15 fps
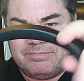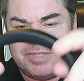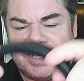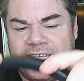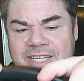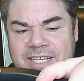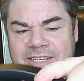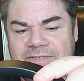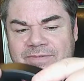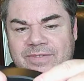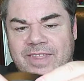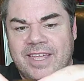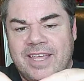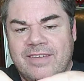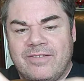big give
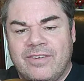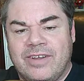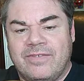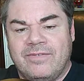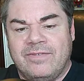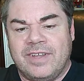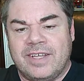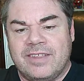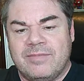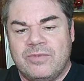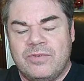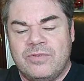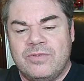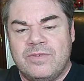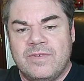there, very
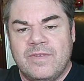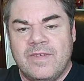flexible.